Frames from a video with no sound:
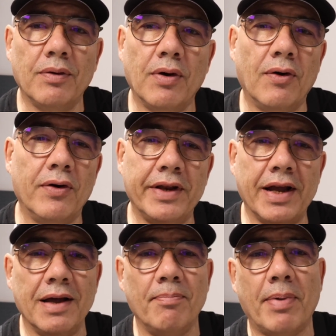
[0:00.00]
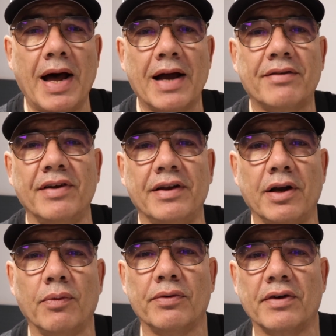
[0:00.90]
on the unboxing,
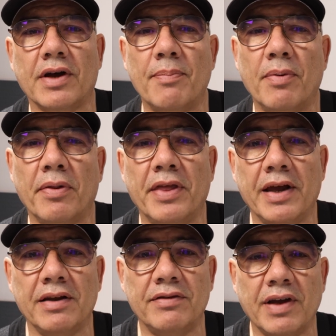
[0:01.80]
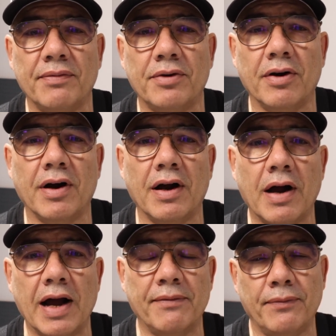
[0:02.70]
there was a couple things after
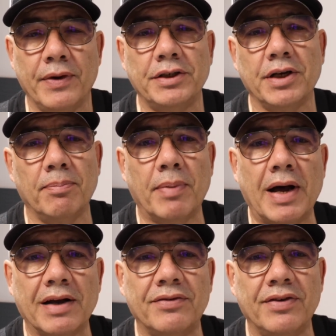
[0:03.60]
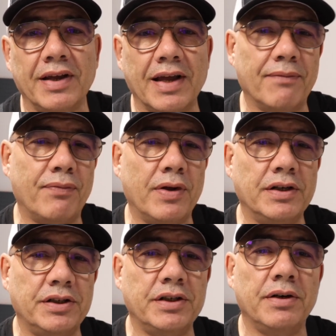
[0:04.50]
I finish unboxing and
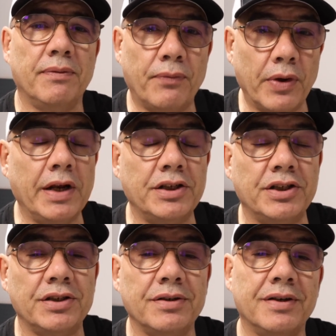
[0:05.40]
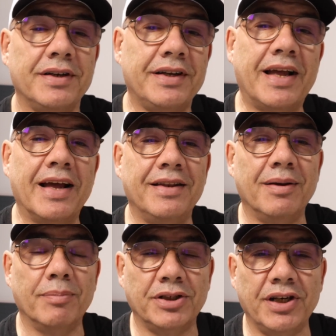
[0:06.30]
finish getting
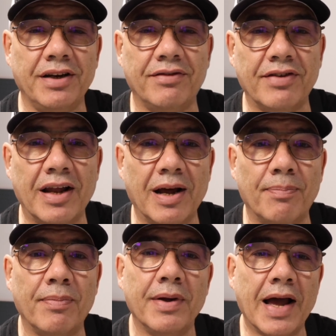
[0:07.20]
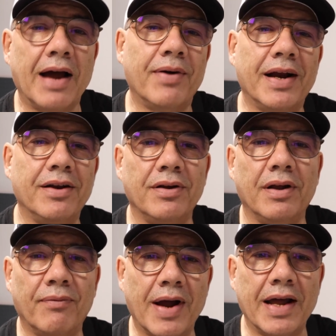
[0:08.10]
the machine set up. I
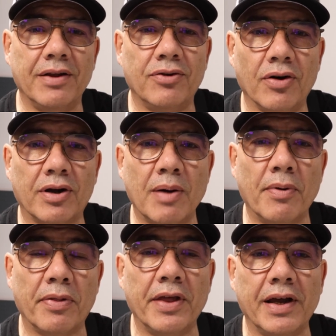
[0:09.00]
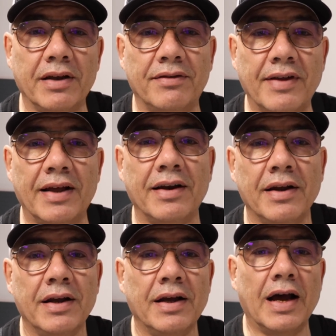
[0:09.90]
ran into a couple things that
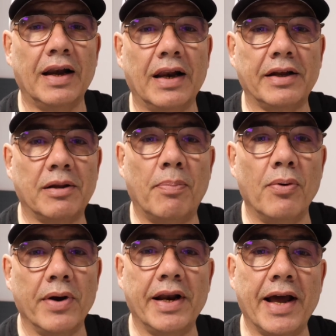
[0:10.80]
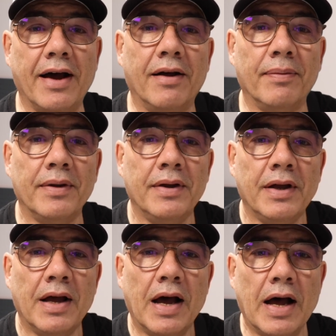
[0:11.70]
I'd like to point out.
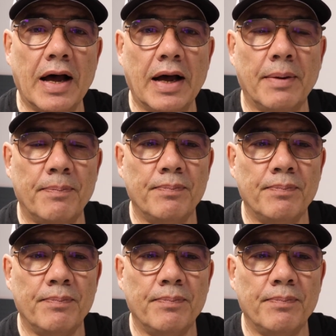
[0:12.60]
Uh,